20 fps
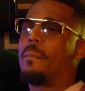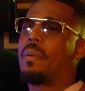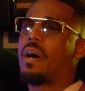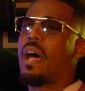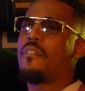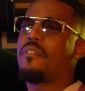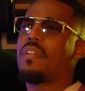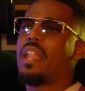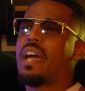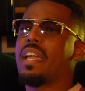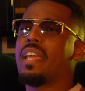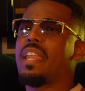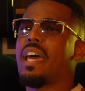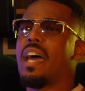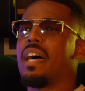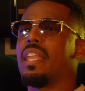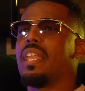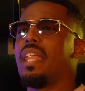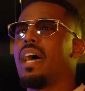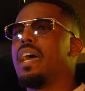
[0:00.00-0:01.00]
But I feel like in
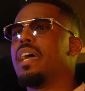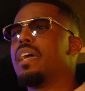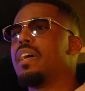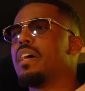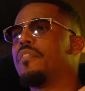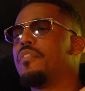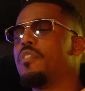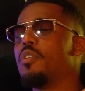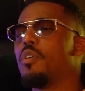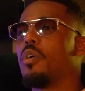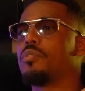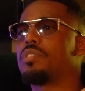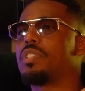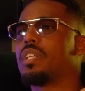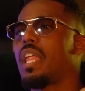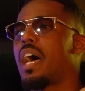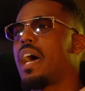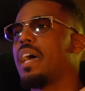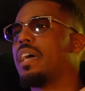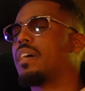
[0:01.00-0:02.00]
LA, if you go
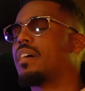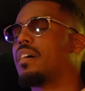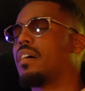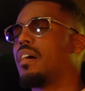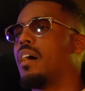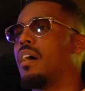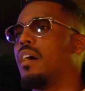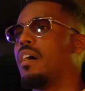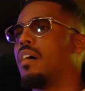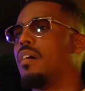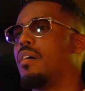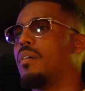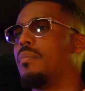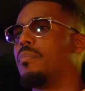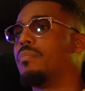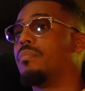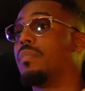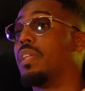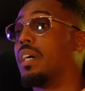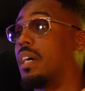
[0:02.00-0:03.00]
to like um,